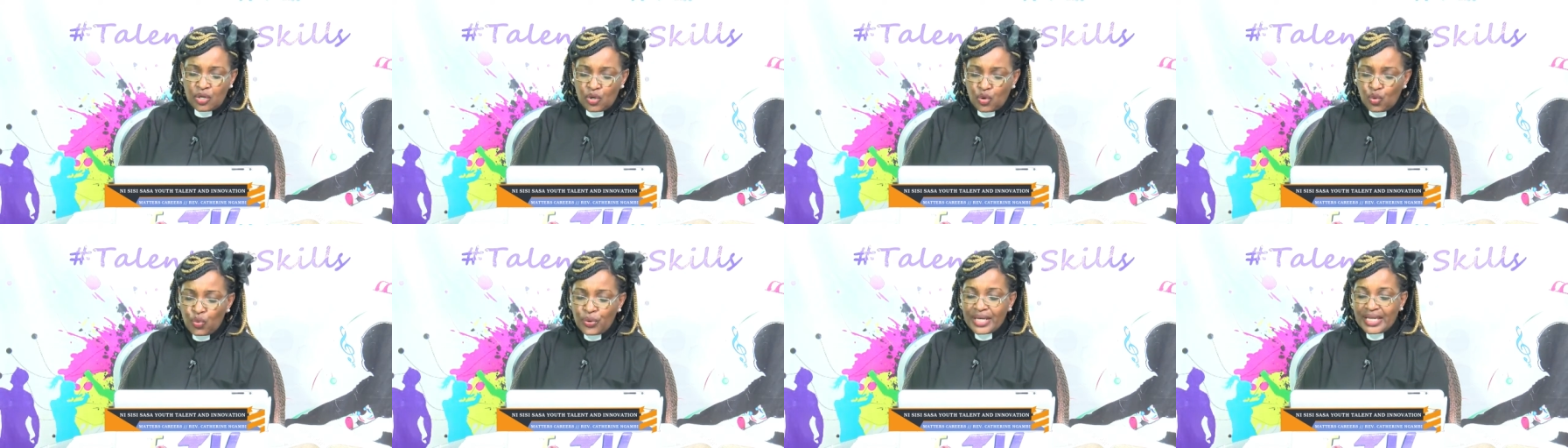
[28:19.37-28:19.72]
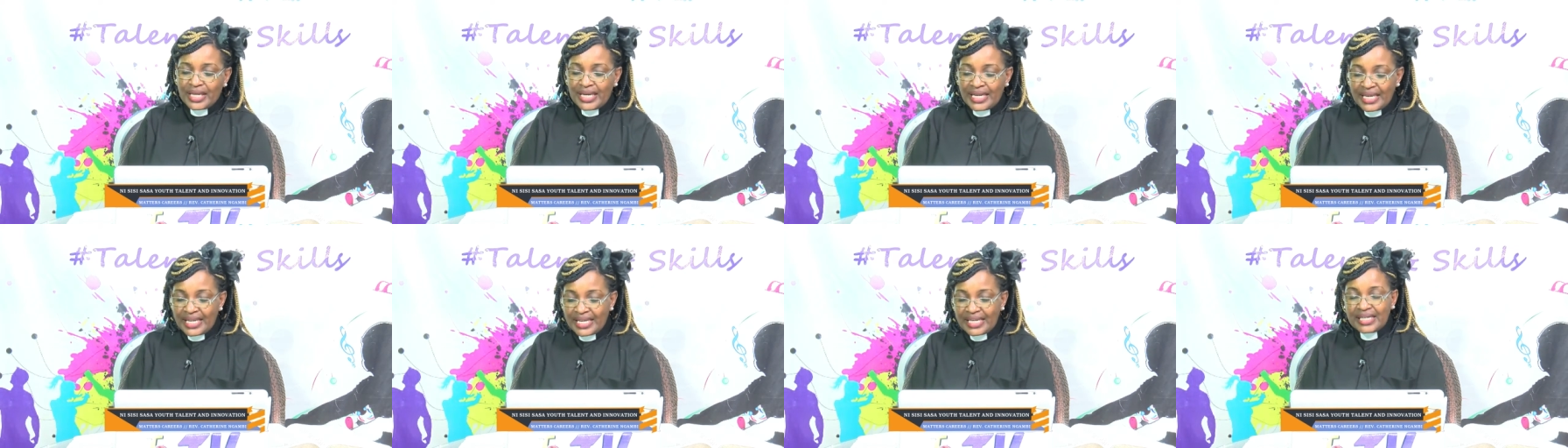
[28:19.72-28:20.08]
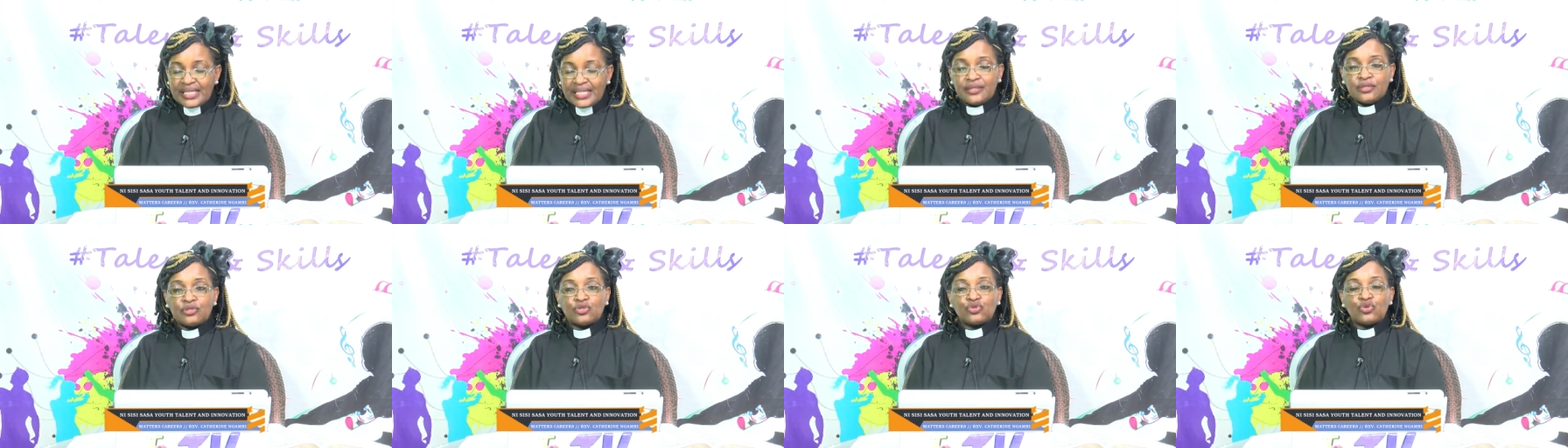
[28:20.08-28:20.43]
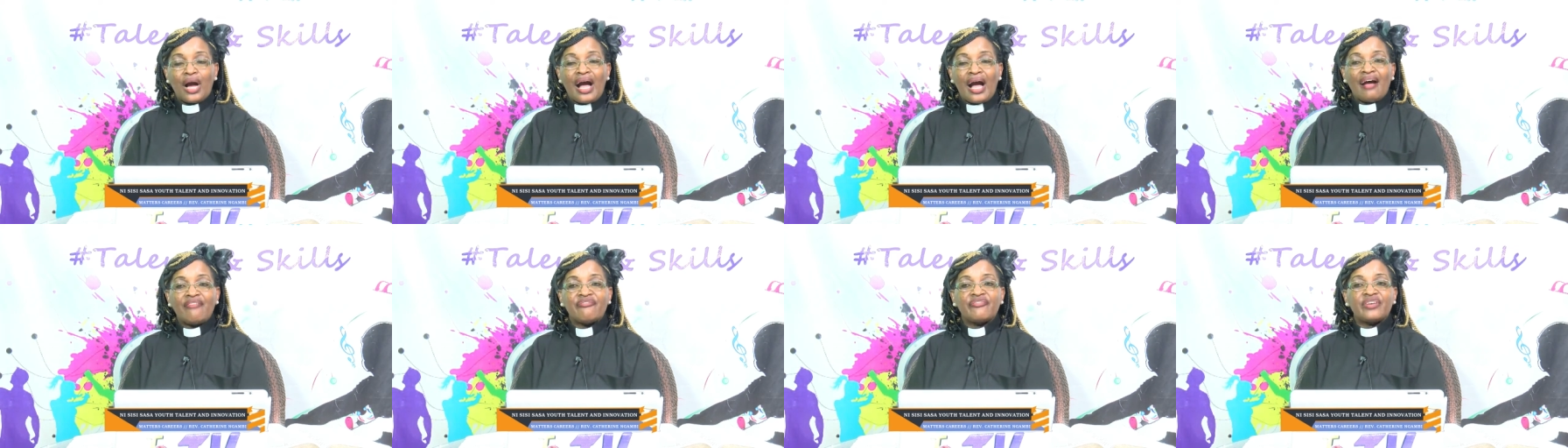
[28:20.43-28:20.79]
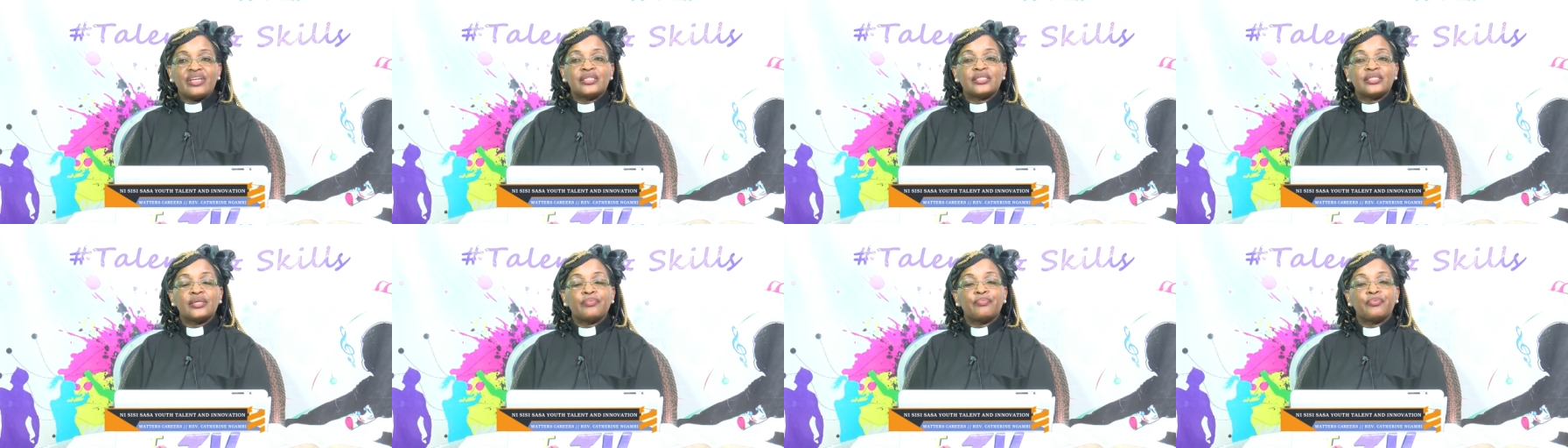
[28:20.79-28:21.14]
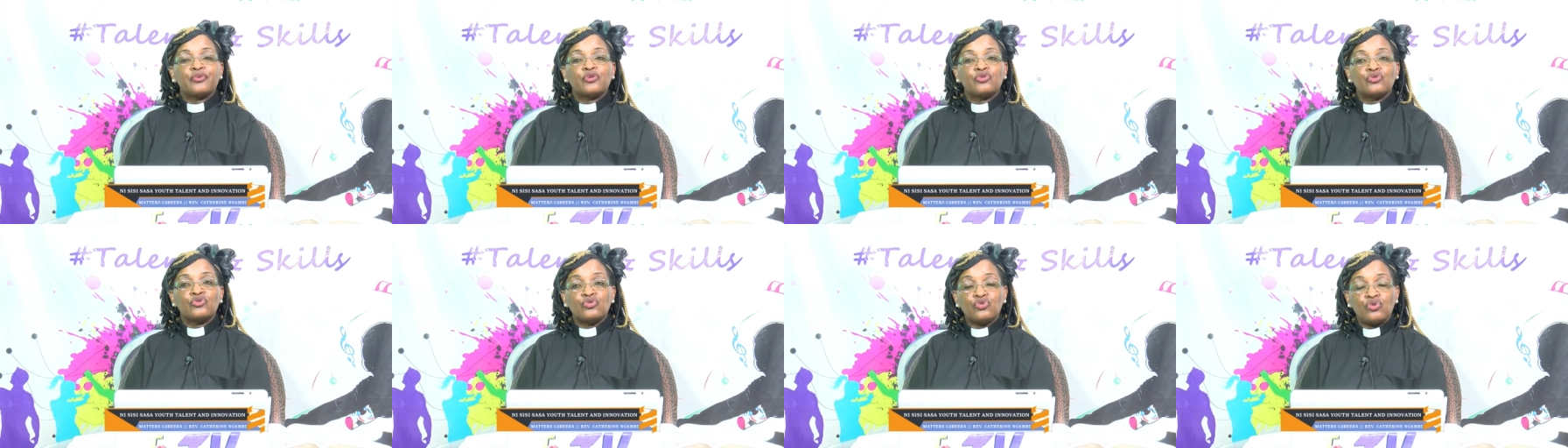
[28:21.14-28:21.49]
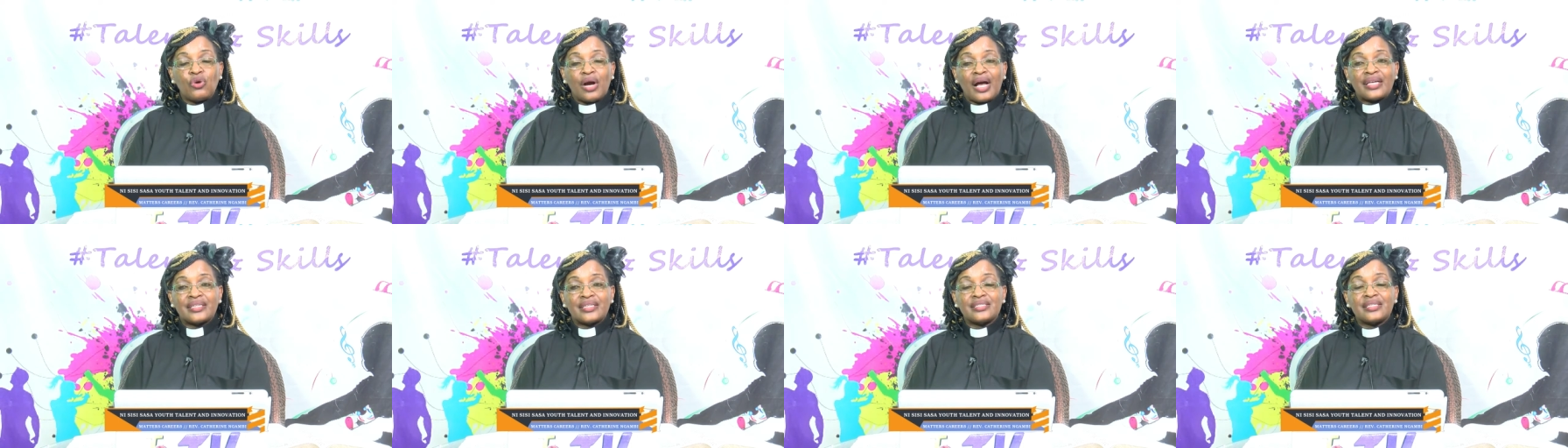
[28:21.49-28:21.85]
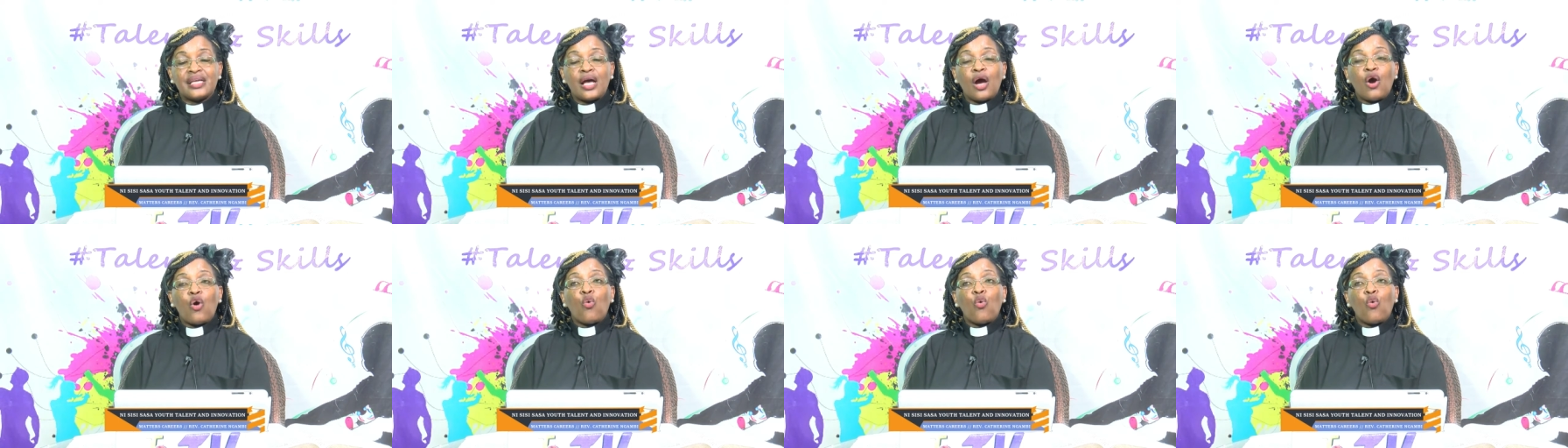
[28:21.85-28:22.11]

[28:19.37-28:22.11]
We need to have entrepreneurs